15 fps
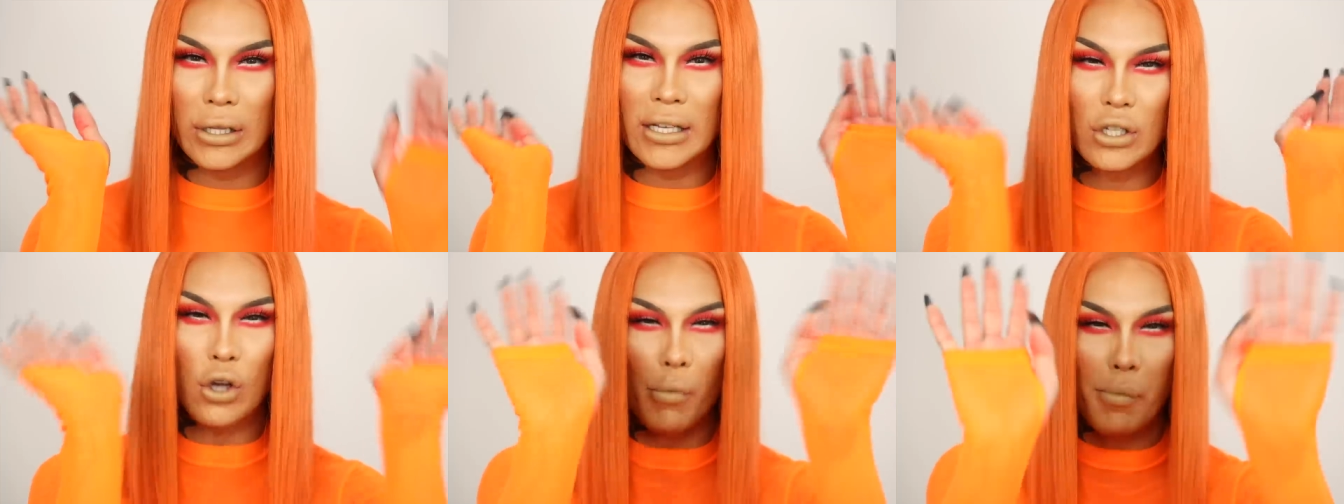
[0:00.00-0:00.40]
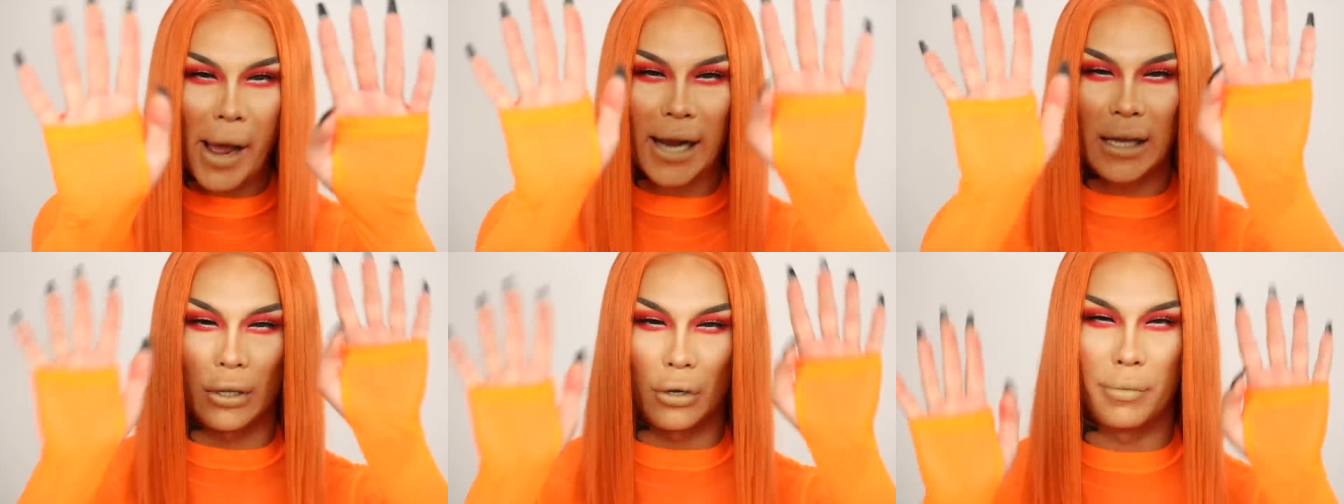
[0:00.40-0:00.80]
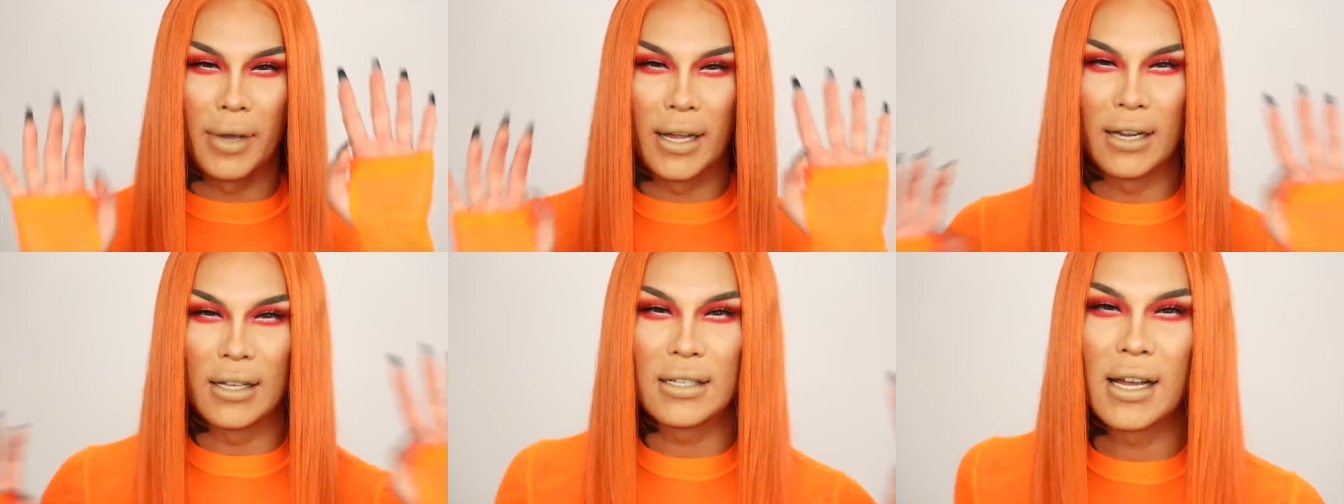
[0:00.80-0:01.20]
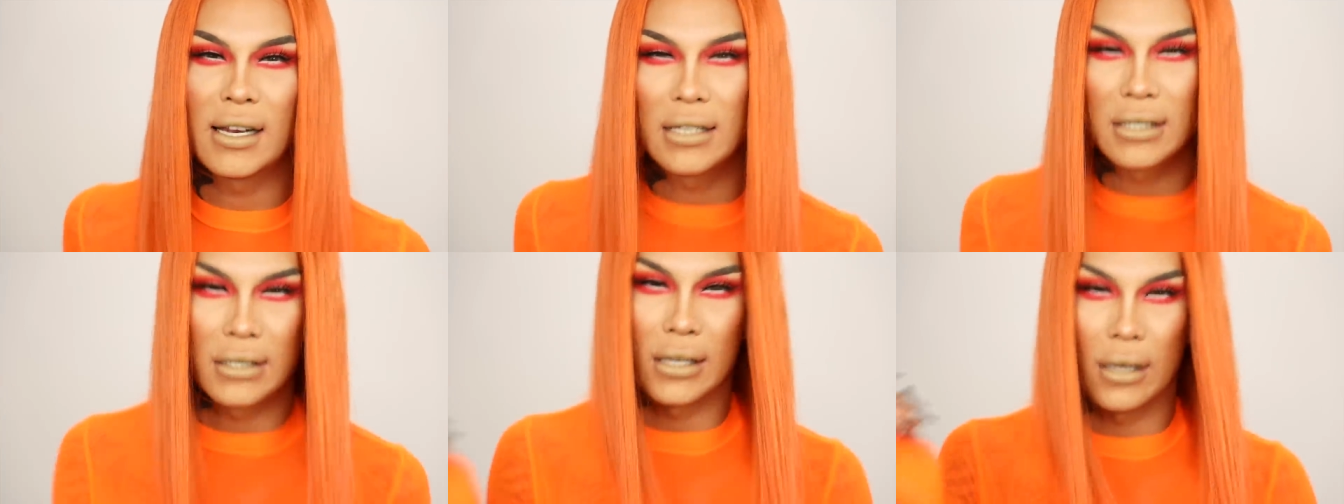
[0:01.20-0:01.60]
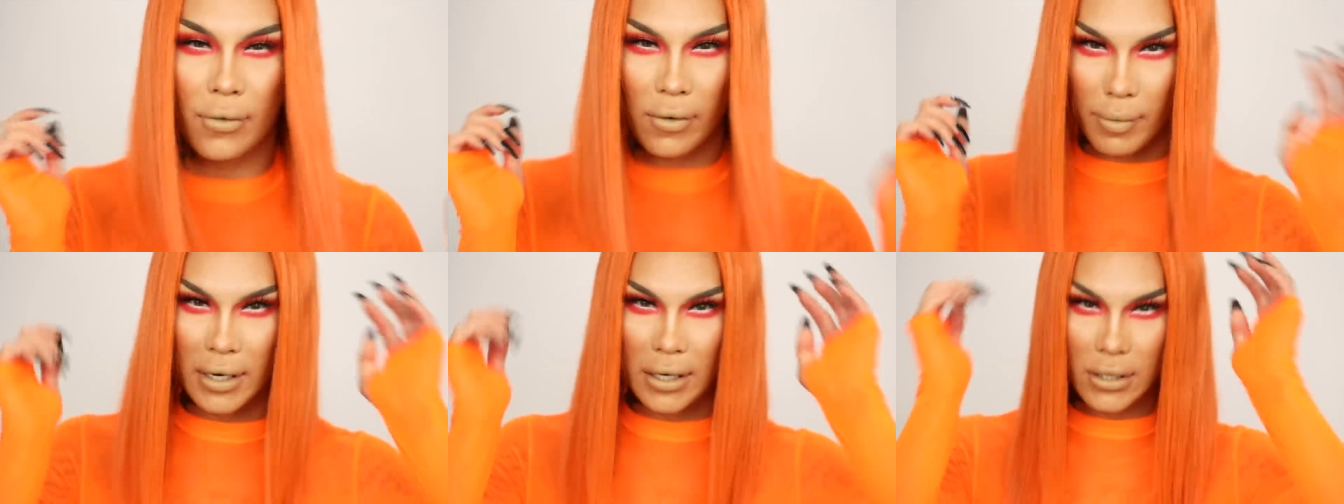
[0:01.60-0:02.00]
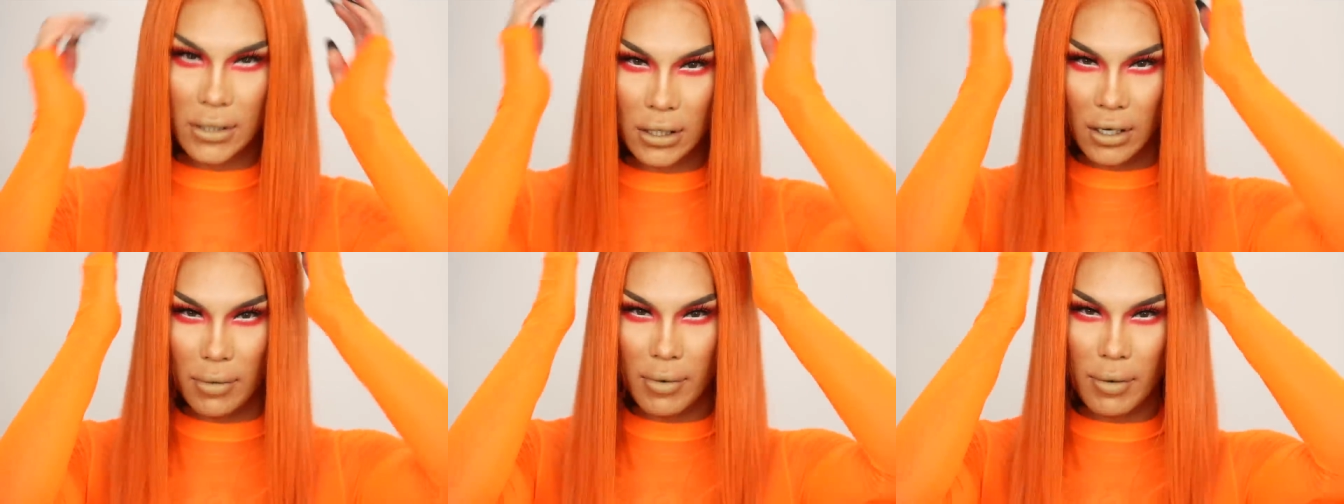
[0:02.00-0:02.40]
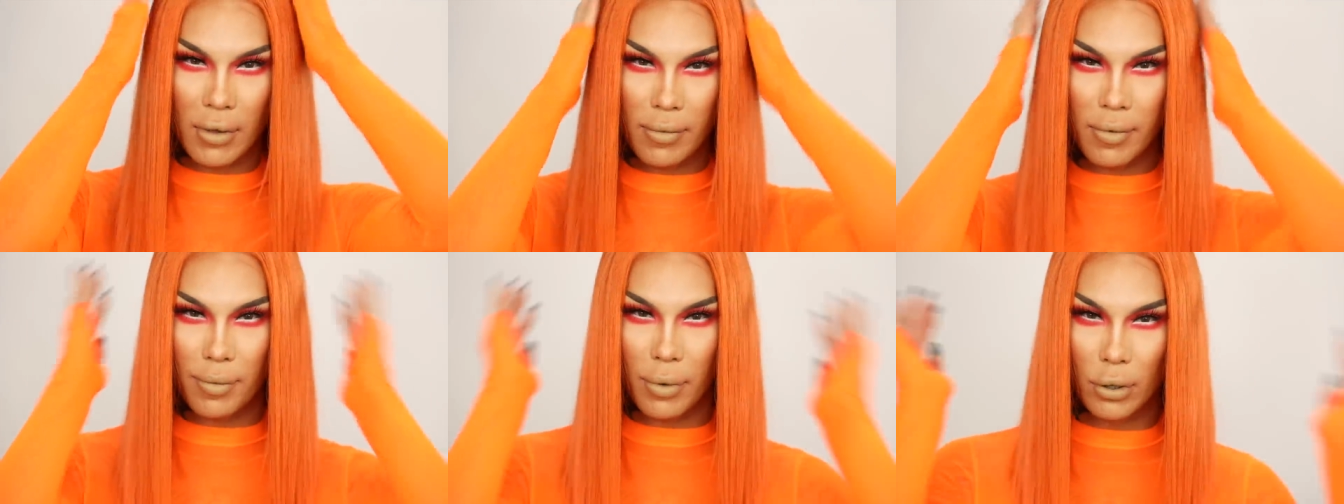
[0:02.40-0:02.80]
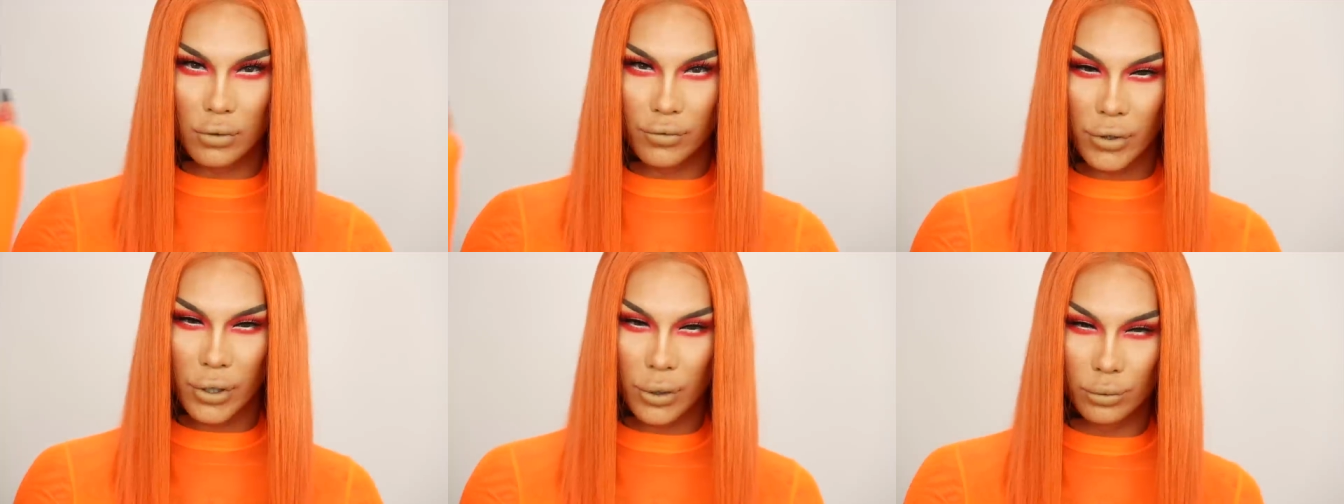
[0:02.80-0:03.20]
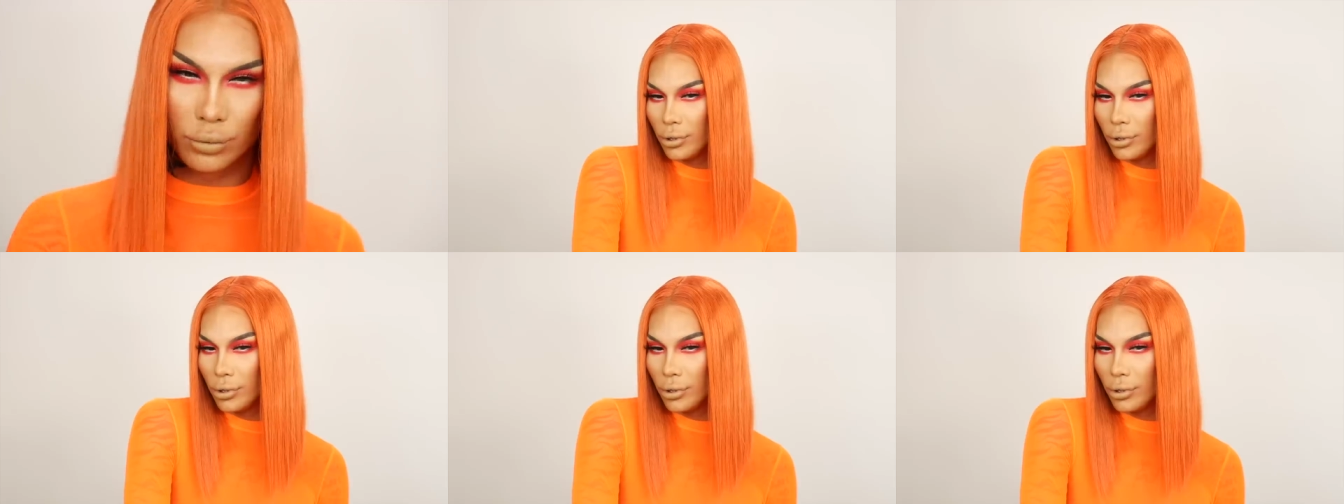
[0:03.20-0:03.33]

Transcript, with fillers: Let's go back a little bit. Let's kind of see from a distance. Let me pose for you.